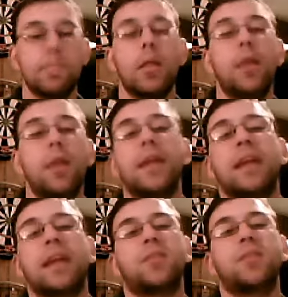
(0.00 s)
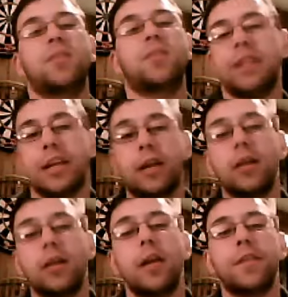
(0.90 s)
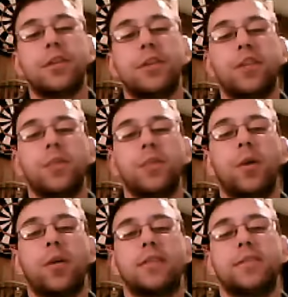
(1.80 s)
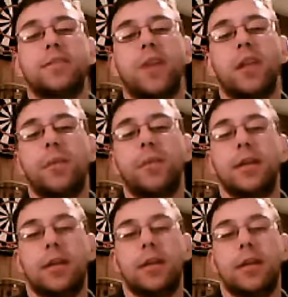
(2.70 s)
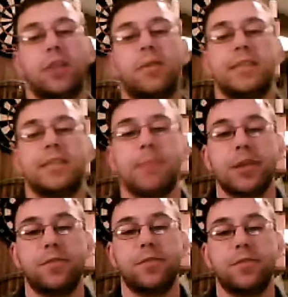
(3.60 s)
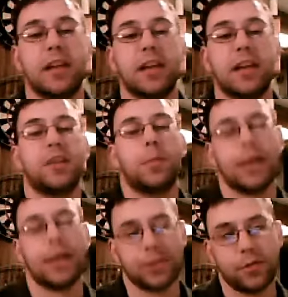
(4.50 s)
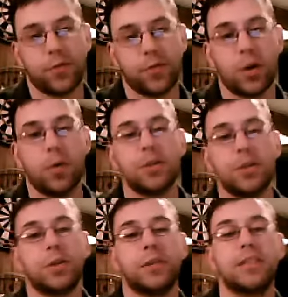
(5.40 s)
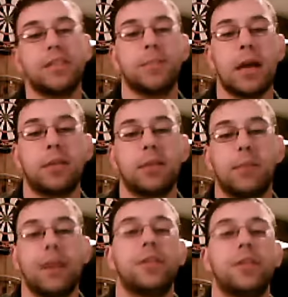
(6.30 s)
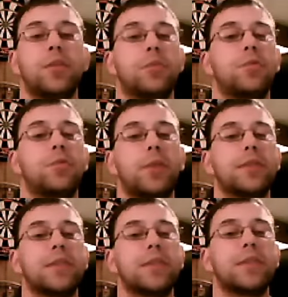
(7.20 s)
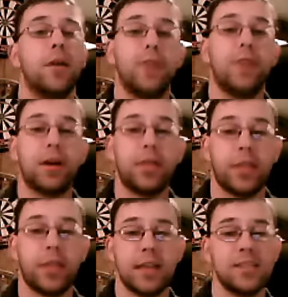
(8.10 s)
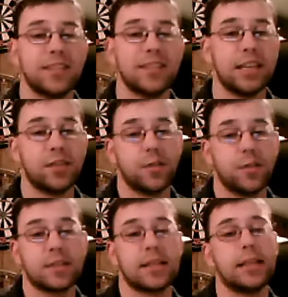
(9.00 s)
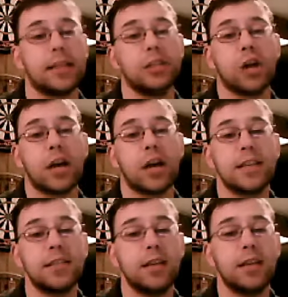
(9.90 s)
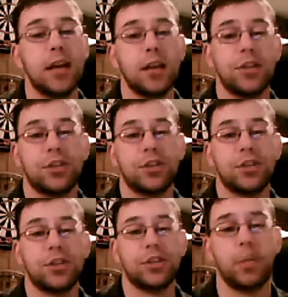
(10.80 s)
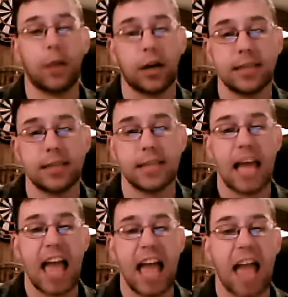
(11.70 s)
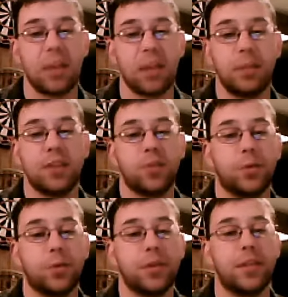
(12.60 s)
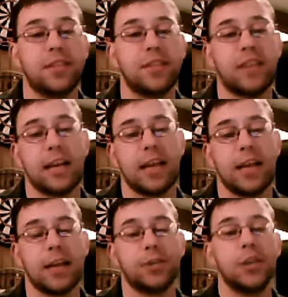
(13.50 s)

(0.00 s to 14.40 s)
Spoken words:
The next question here, the nurse records the following general inspection findings on a patient: 41-year-old Hispanic male in no distress, very thin, skin tone slightly jaundiced, disheveled appearance, and appears older than stated age.